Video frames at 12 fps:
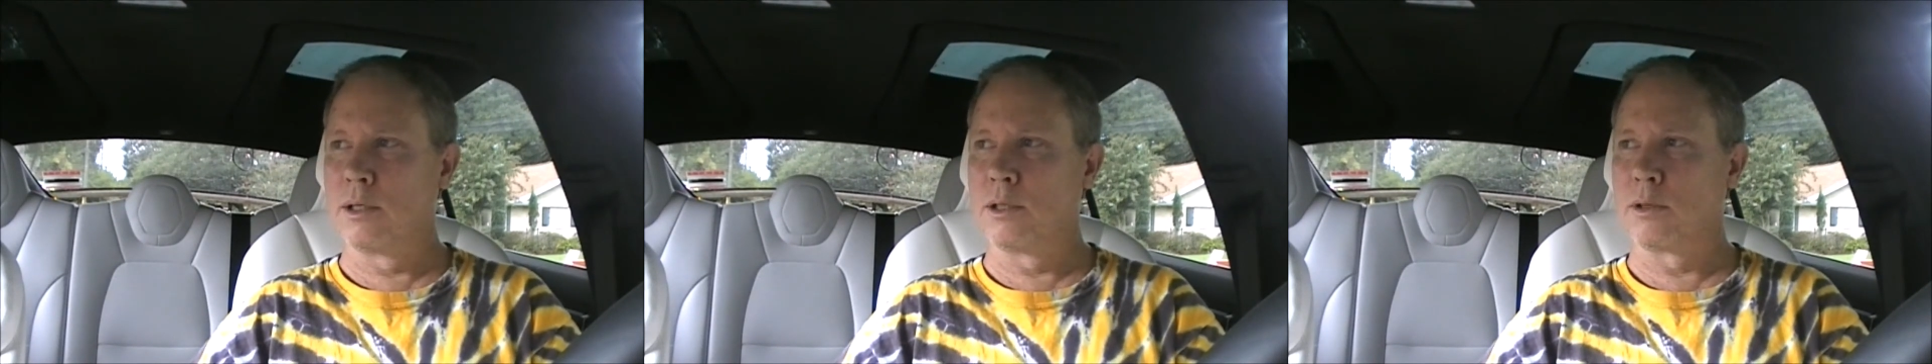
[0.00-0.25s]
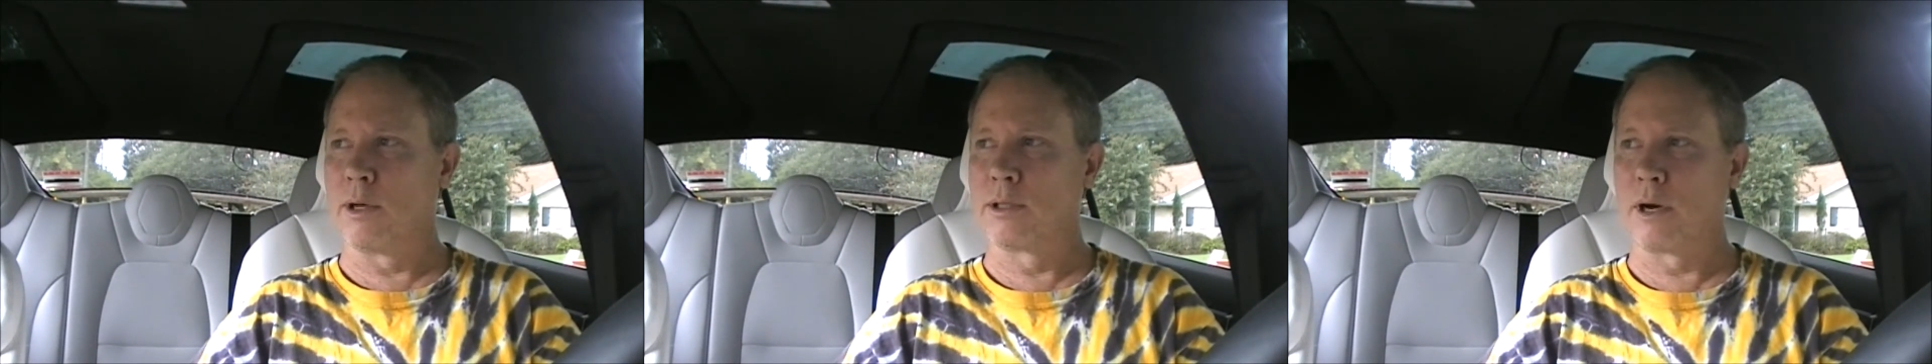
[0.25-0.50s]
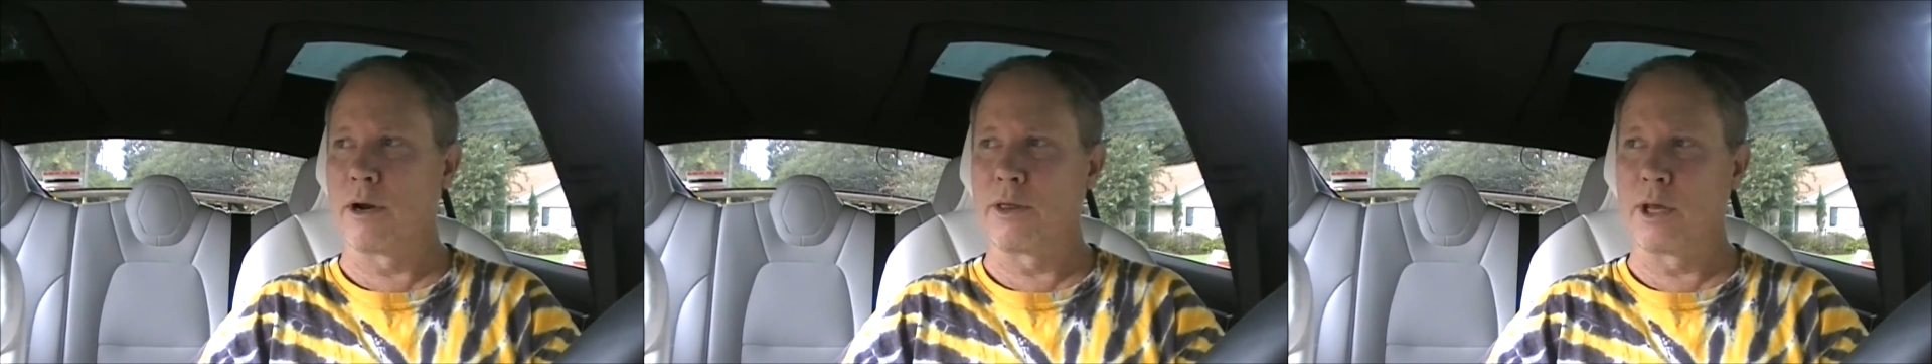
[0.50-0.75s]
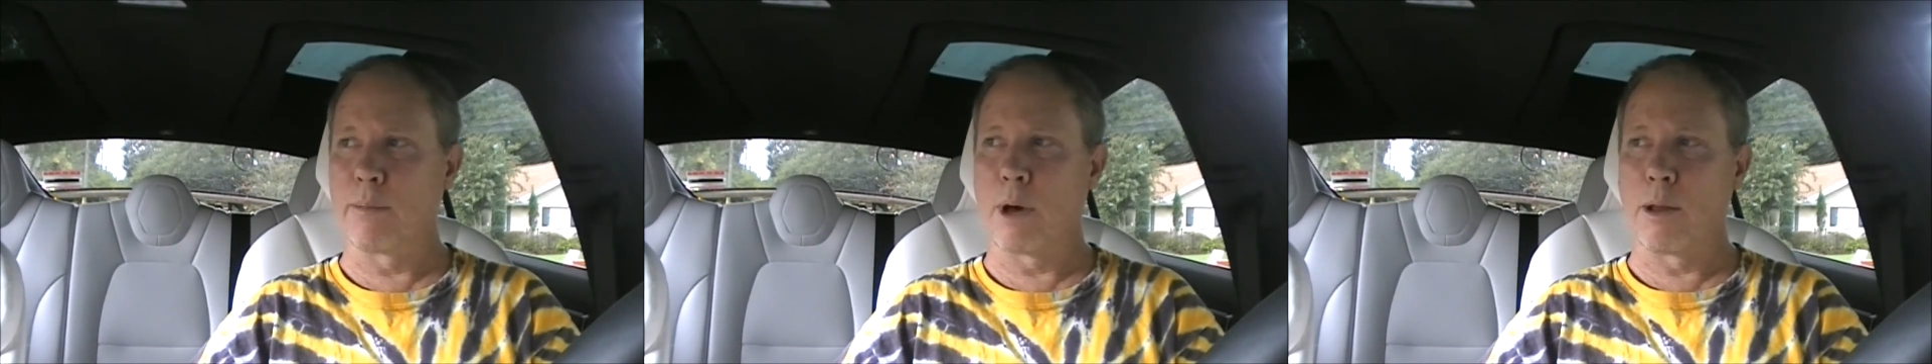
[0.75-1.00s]
So I started
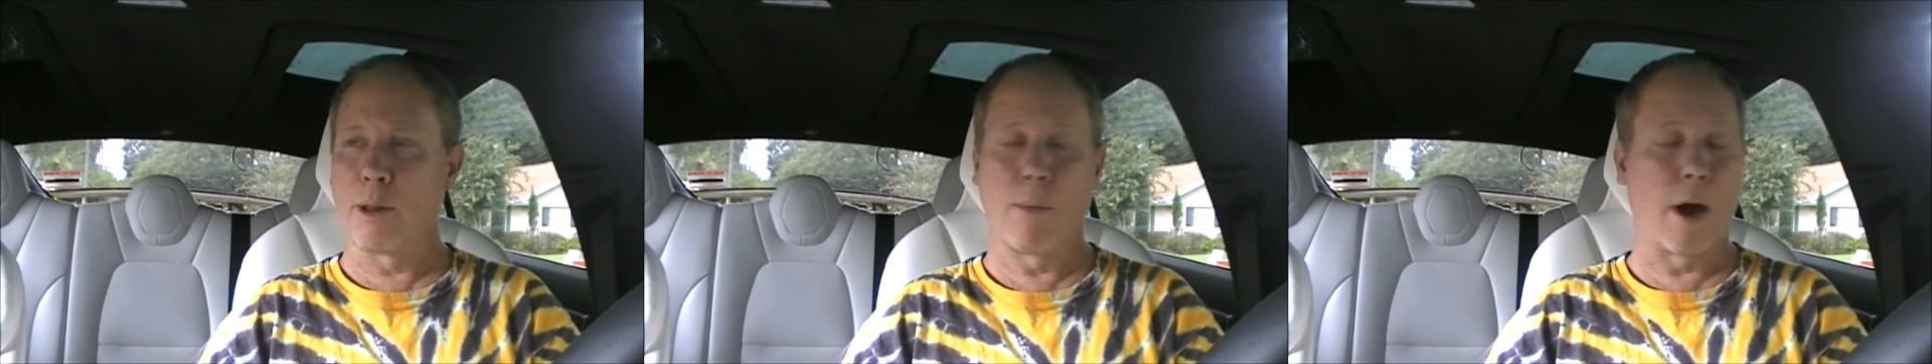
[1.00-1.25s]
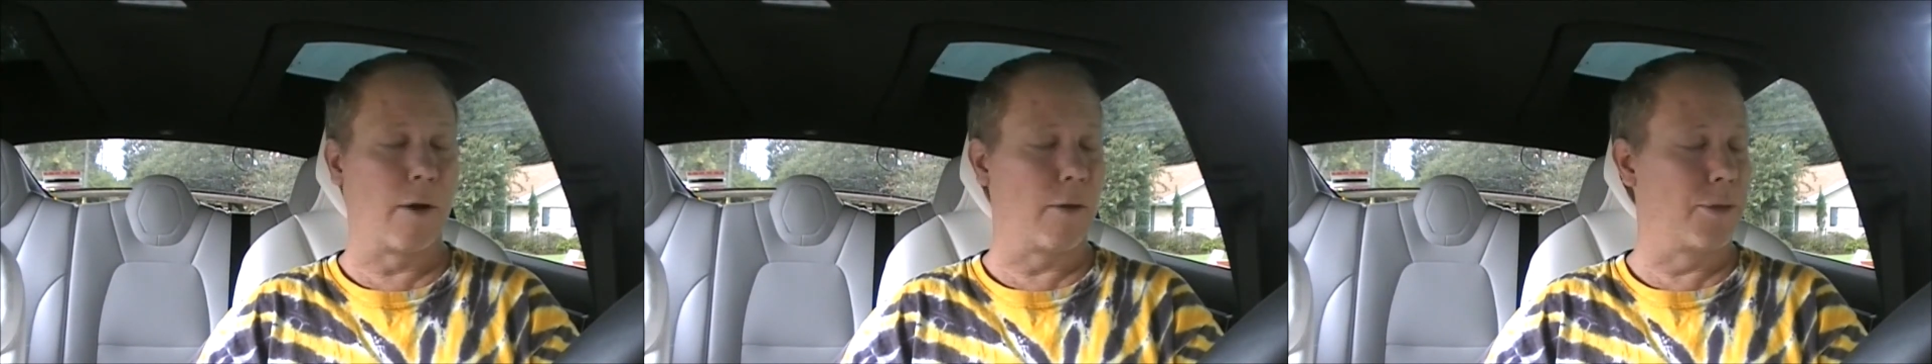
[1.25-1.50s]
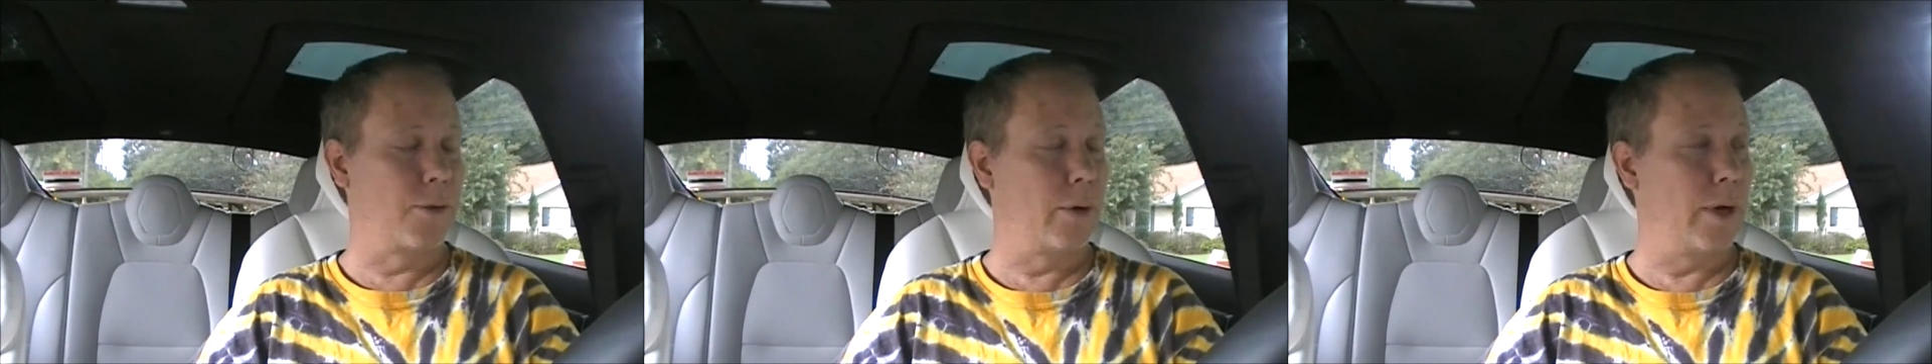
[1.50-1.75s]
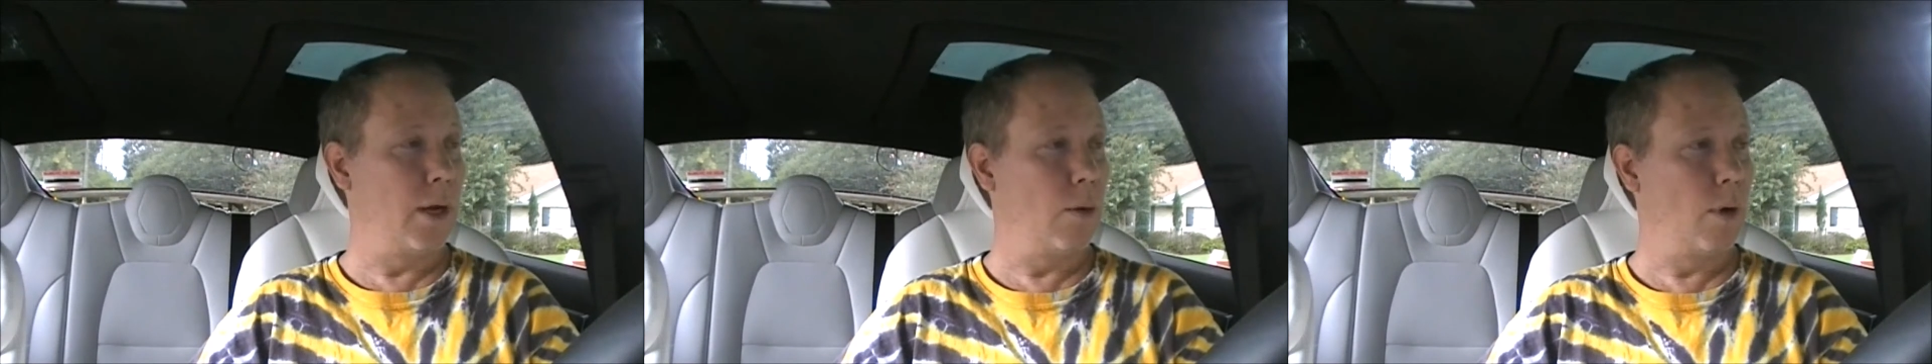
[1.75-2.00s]
thinking about the Model
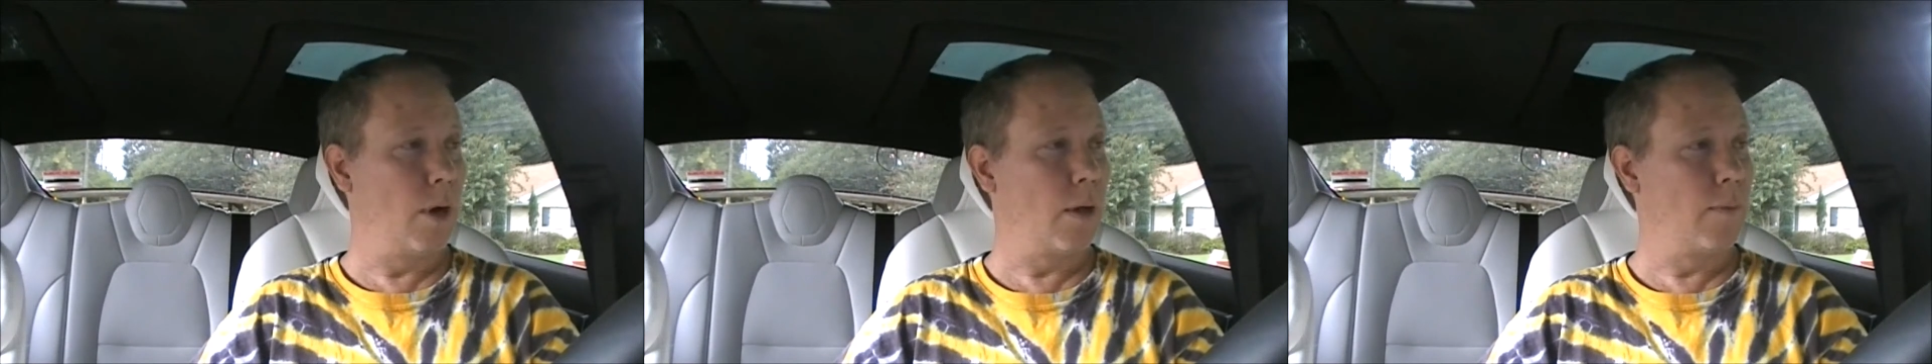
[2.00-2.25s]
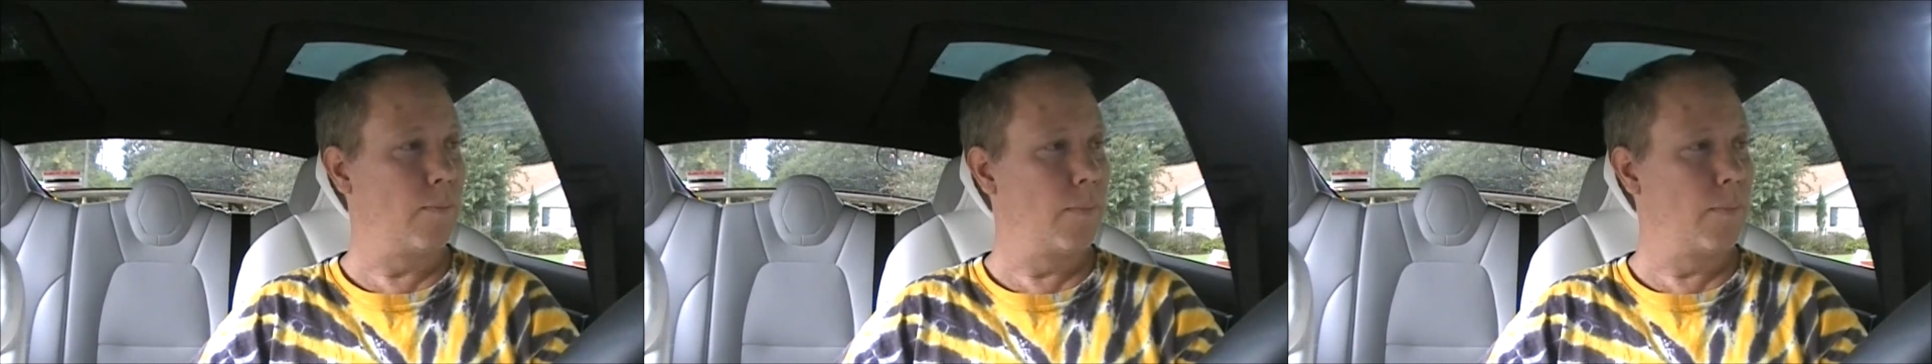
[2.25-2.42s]
3. Well,